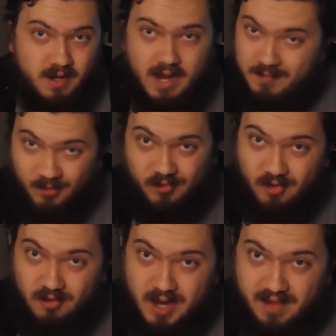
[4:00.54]
a
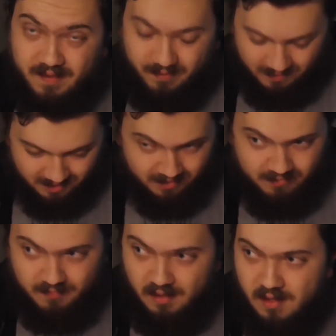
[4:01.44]
M.2
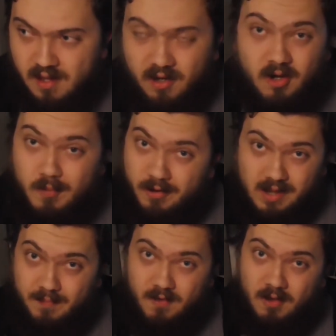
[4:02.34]
SSD, got a
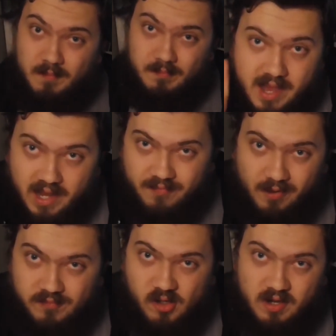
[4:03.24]
broken laptop, added
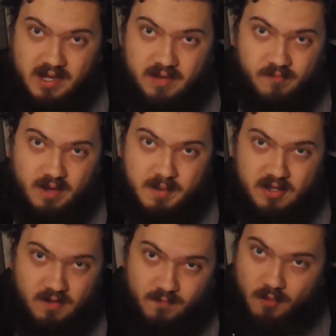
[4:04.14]
5 gig
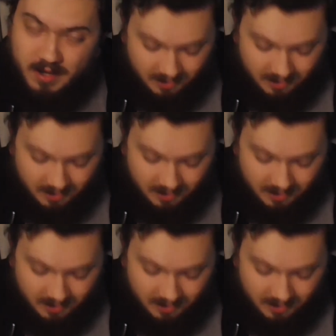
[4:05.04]
NVMe, just threw it